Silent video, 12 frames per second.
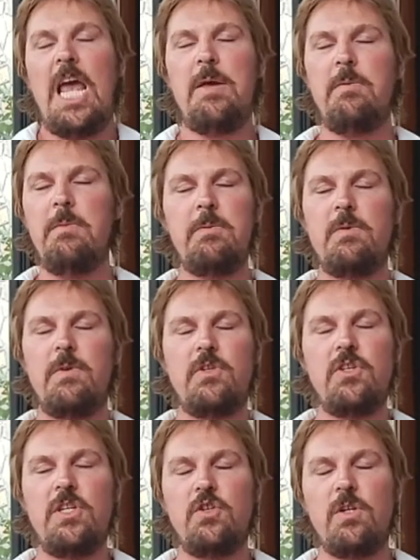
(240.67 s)
a member of the
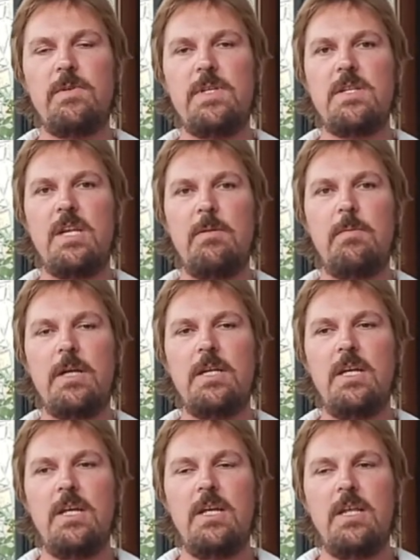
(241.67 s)
church, obviously, but
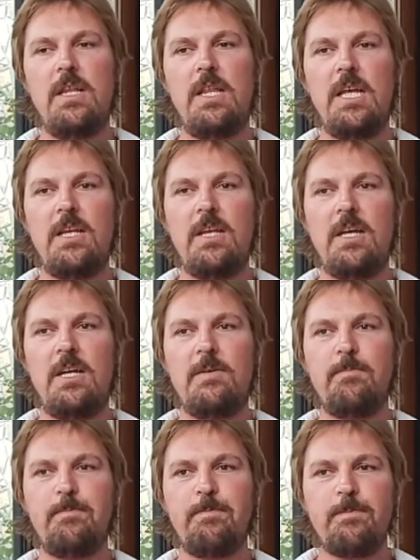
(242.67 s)
then
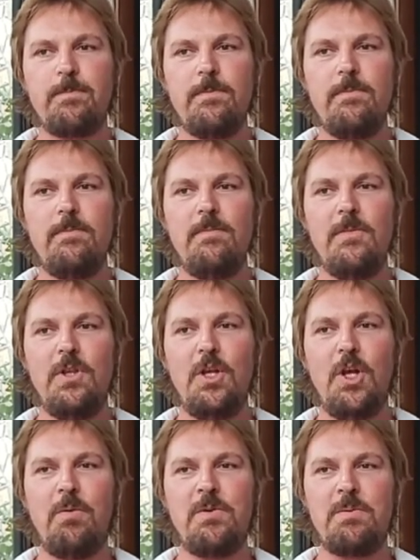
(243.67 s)

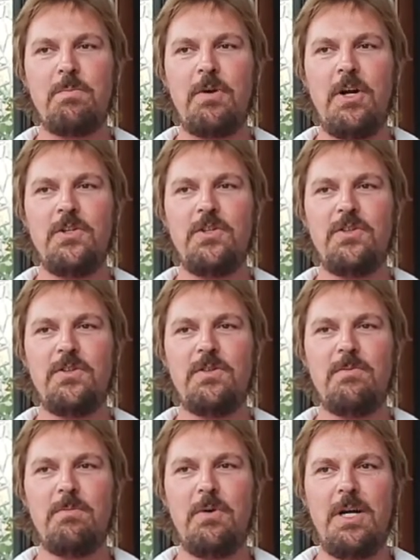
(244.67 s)
I was approached
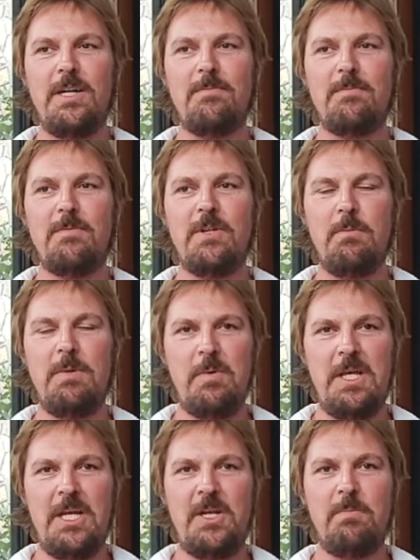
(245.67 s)
by a member
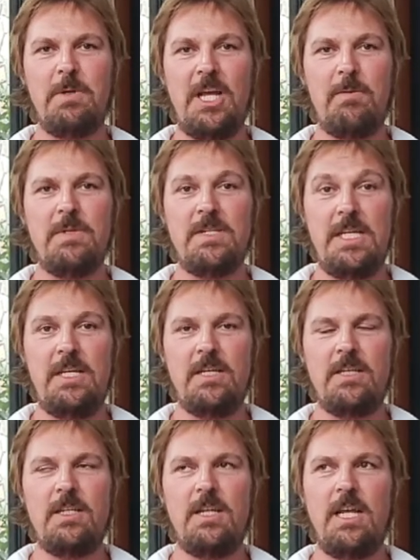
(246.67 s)
here to become a
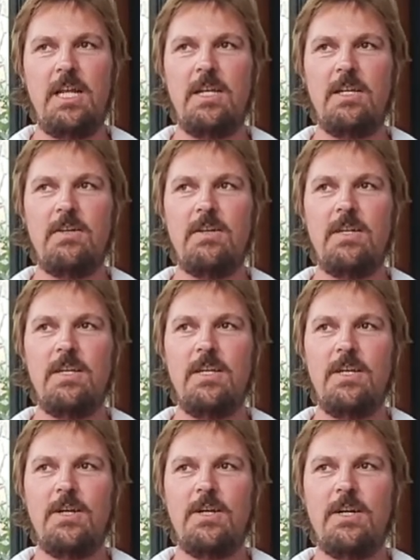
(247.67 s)
deacon, and
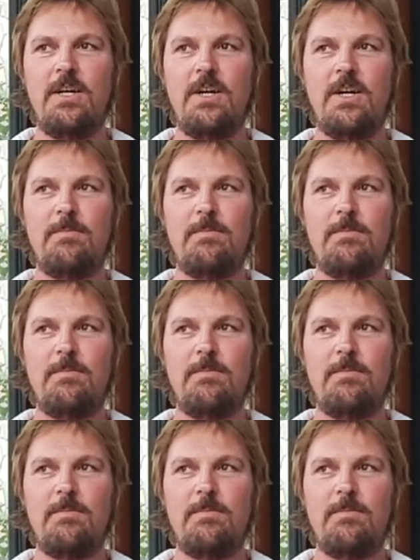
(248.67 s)
I